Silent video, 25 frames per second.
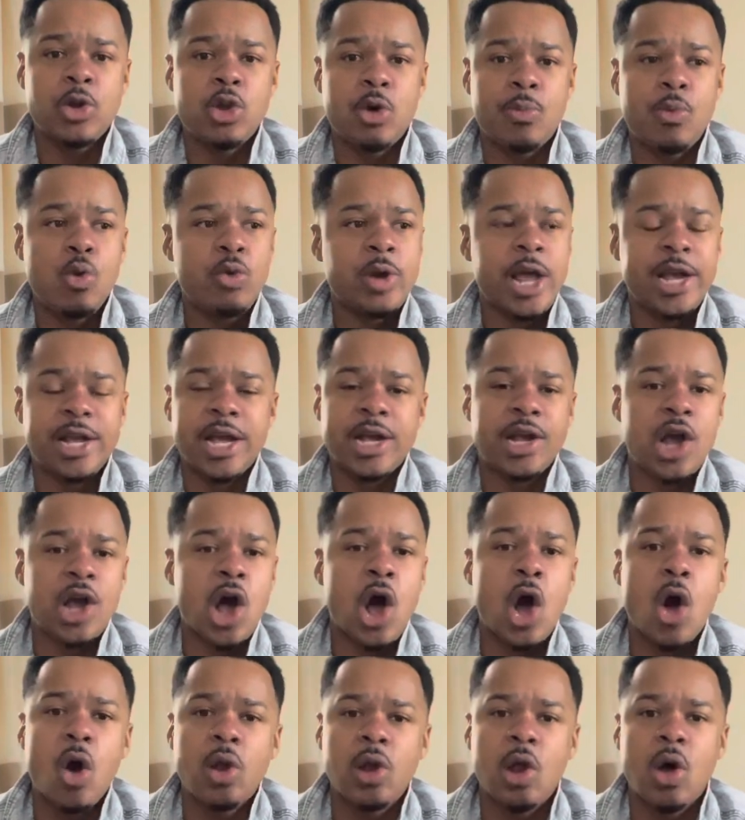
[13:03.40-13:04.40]
them who they can
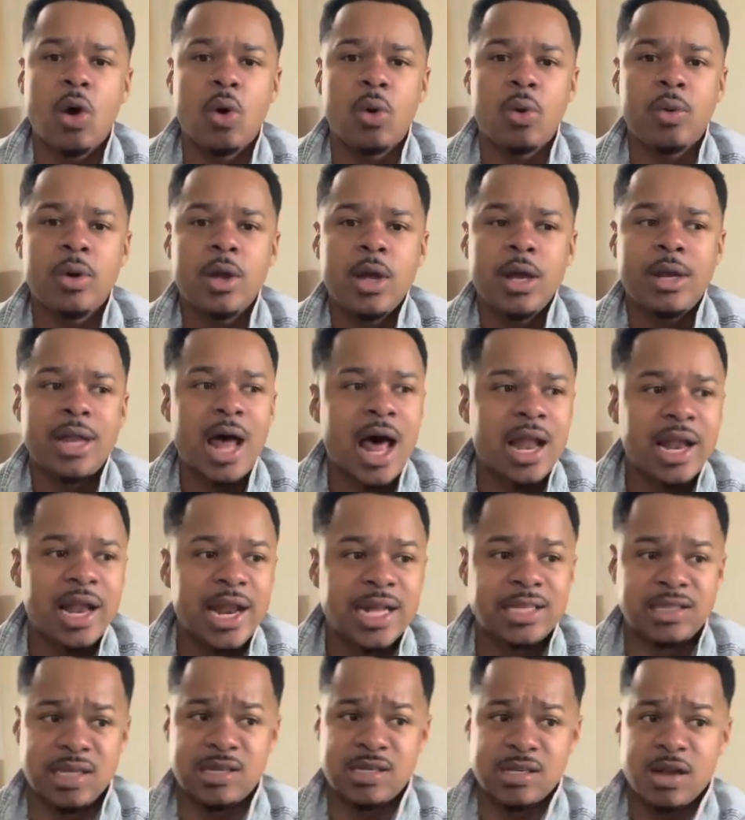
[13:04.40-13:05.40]
call on. Not unless it's